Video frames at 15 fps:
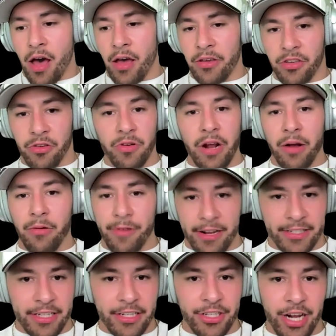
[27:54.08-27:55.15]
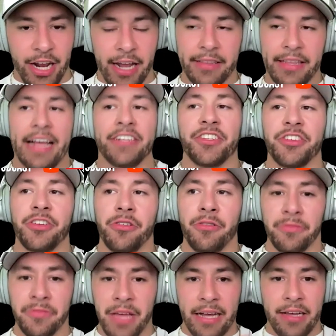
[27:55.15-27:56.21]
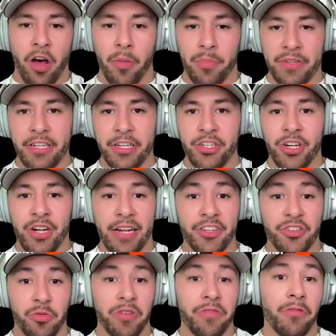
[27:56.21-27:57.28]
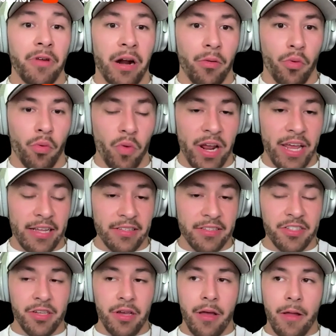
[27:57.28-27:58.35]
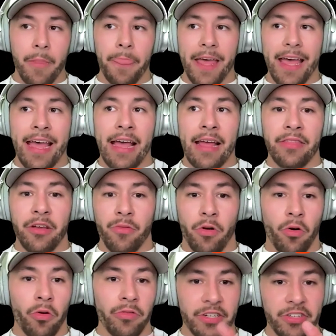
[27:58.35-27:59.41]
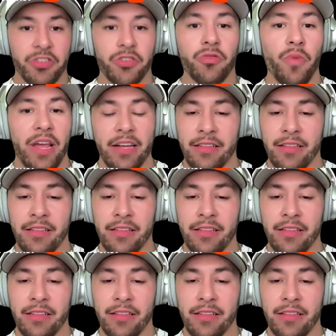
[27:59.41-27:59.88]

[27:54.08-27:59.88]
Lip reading: you and I were at CJI last year. That competition had 24-hour weigh-ins, and there were only 2 weight